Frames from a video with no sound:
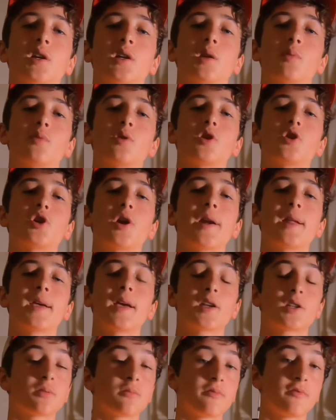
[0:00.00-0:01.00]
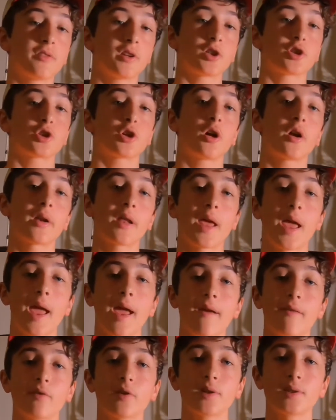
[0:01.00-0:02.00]
I'm going to try to catch a fish on
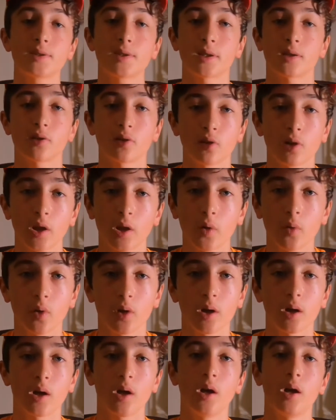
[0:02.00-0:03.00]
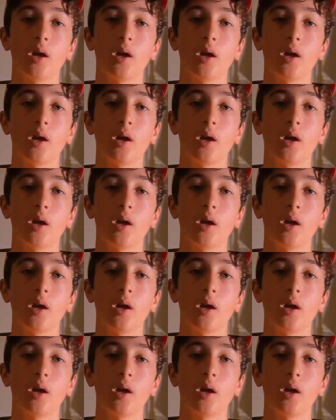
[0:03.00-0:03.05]
every single lure.